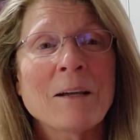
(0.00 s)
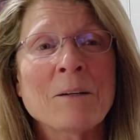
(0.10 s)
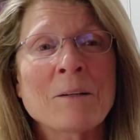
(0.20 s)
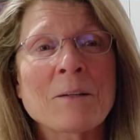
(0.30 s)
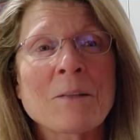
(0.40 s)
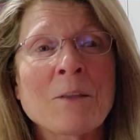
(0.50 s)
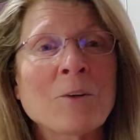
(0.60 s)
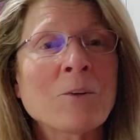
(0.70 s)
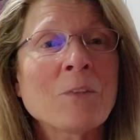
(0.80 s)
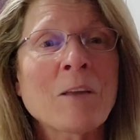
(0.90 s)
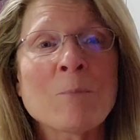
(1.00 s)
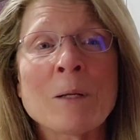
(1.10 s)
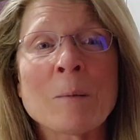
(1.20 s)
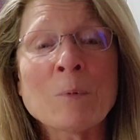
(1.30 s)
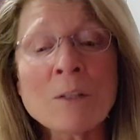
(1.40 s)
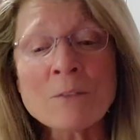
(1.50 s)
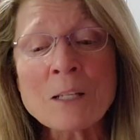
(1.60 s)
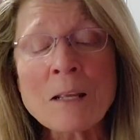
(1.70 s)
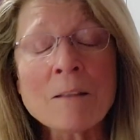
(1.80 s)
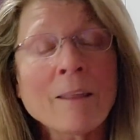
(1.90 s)
Uh, they're, they've been
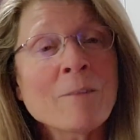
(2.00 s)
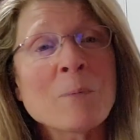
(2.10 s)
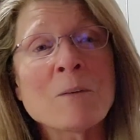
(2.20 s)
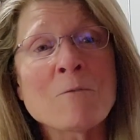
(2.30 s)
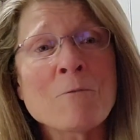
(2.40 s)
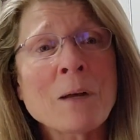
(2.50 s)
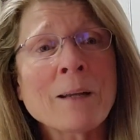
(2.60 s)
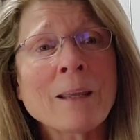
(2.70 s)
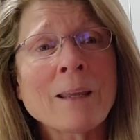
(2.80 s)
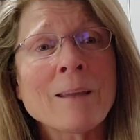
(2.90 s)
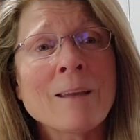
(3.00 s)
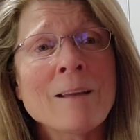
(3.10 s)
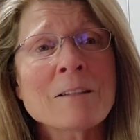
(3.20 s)
uplifting, they've been funny.